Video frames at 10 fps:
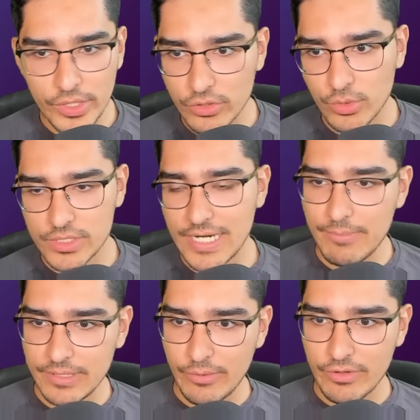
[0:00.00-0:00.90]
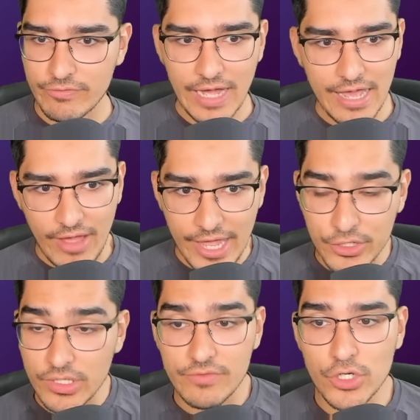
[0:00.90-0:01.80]
We don't know what's going to happen in Game Week 5. I
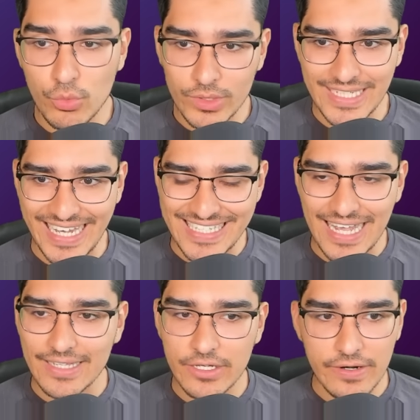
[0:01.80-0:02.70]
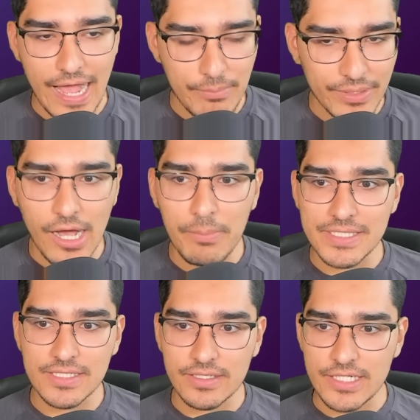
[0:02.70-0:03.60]
don't even know what's exactly going to happen up
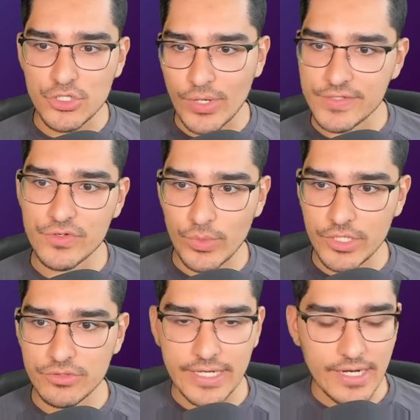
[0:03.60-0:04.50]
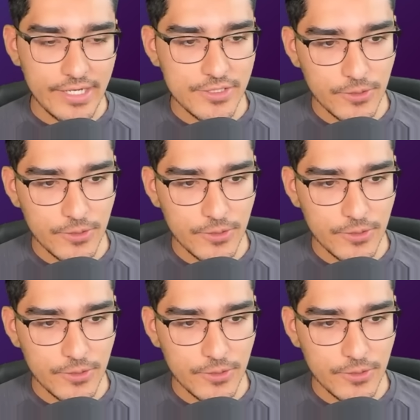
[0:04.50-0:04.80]
until the transfer window deadline.